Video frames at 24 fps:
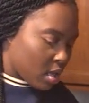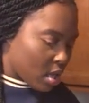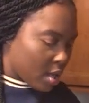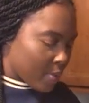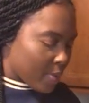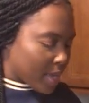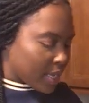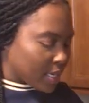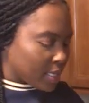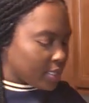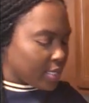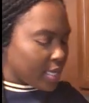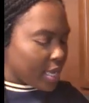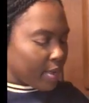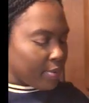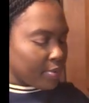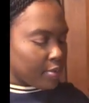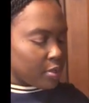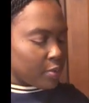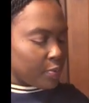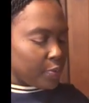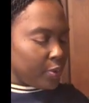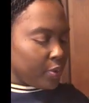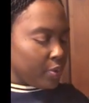about a
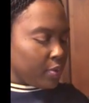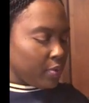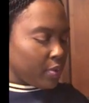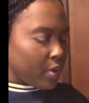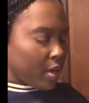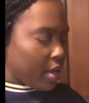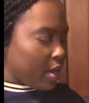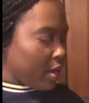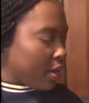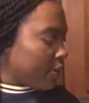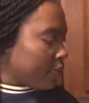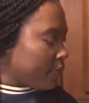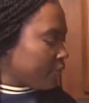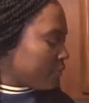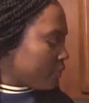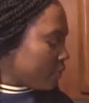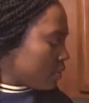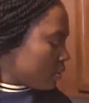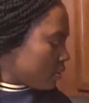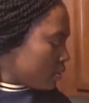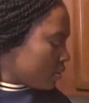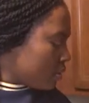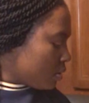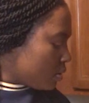tablespoon of
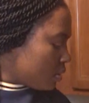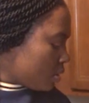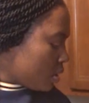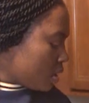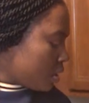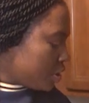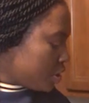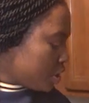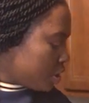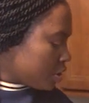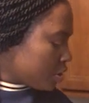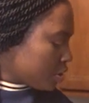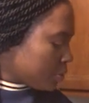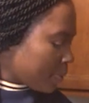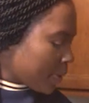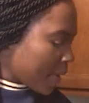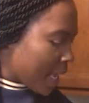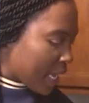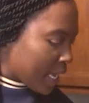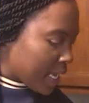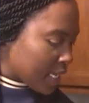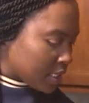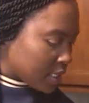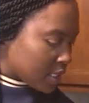the ginger
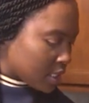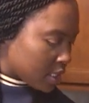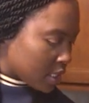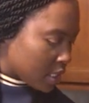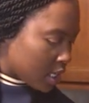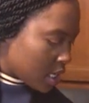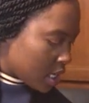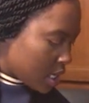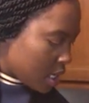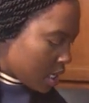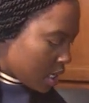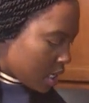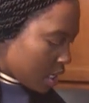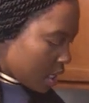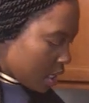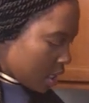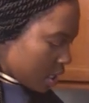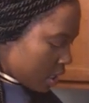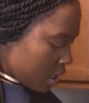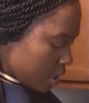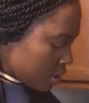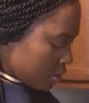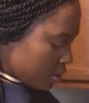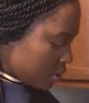paste
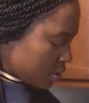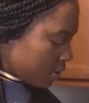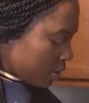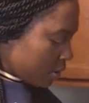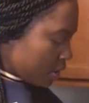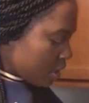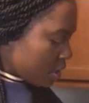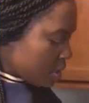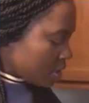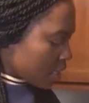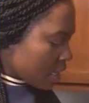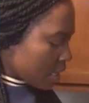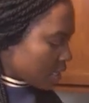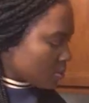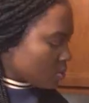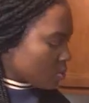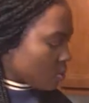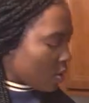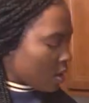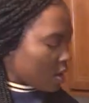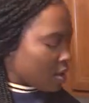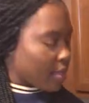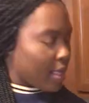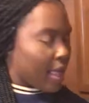into this, as
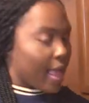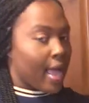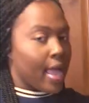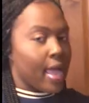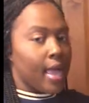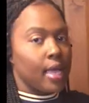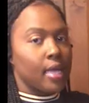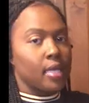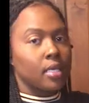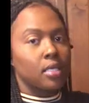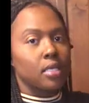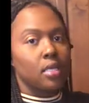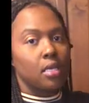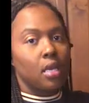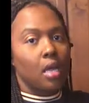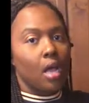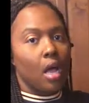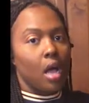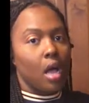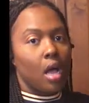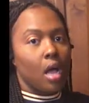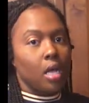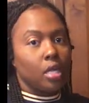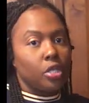well as
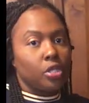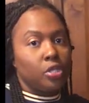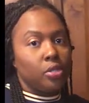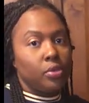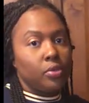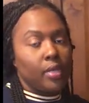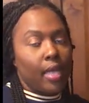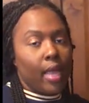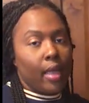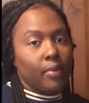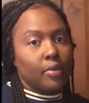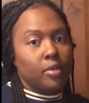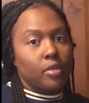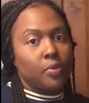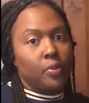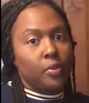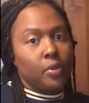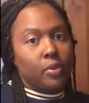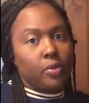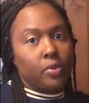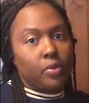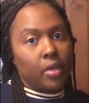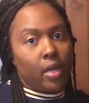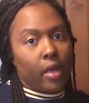2
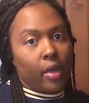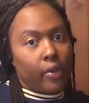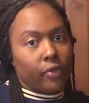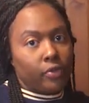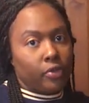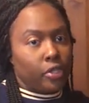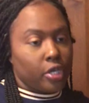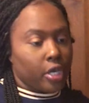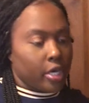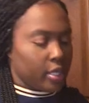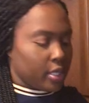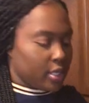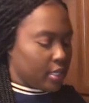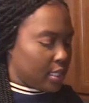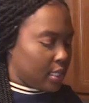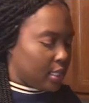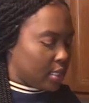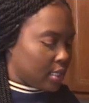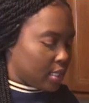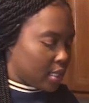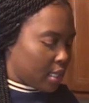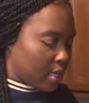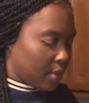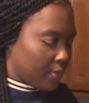tablespoons of jerk
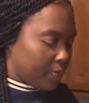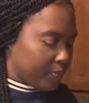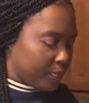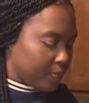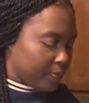seasoning.